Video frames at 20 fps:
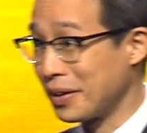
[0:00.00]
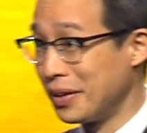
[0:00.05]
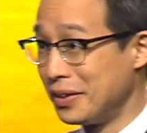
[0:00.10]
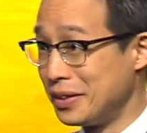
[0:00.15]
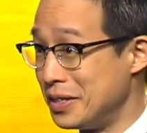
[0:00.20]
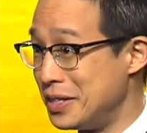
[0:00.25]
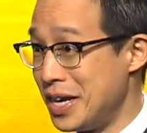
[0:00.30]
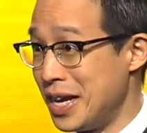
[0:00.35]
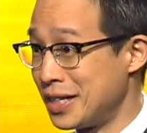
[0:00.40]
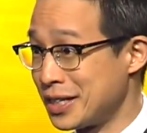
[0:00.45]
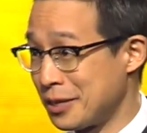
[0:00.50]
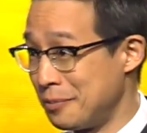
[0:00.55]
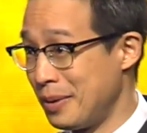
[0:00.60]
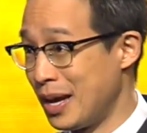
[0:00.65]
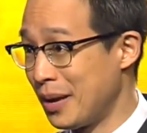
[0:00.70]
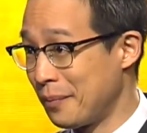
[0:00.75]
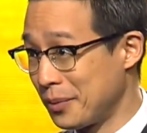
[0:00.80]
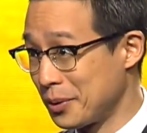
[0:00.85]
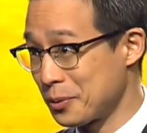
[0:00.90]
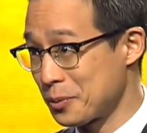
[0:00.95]
The Ten
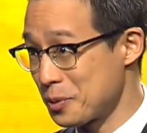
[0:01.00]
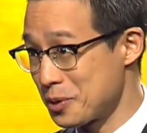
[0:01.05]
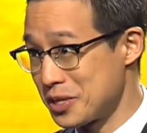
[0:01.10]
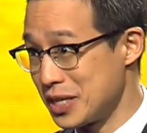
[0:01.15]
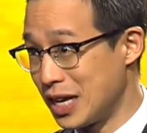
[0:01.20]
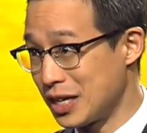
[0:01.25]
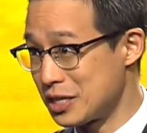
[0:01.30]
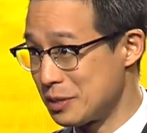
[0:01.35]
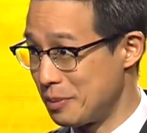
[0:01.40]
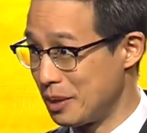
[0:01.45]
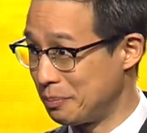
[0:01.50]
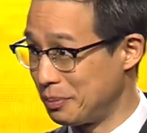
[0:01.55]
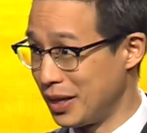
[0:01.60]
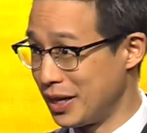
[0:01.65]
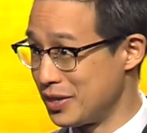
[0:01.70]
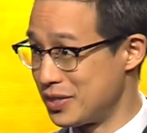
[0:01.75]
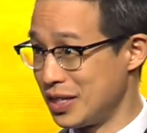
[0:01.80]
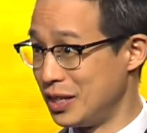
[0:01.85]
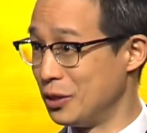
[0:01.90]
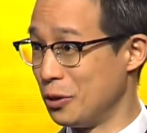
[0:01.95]
Commandments was not to be
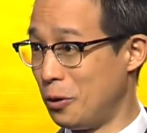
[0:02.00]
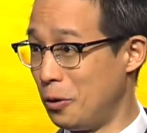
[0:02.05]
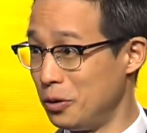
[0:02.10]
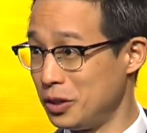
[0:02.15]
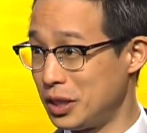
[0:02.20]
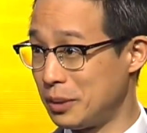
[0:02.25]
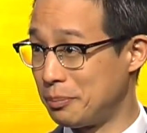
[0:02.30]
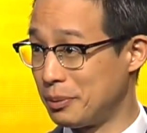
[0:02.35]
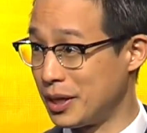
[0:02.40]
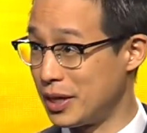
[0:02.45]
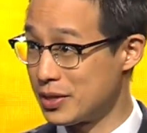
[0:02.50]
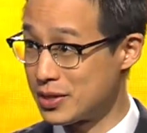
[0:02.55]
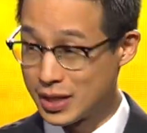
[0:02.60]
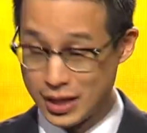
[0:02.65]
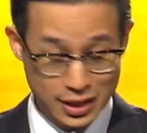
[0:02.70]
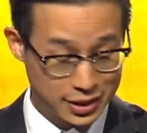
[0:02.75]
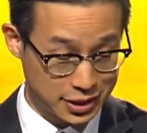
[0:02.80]
placed in the holy place.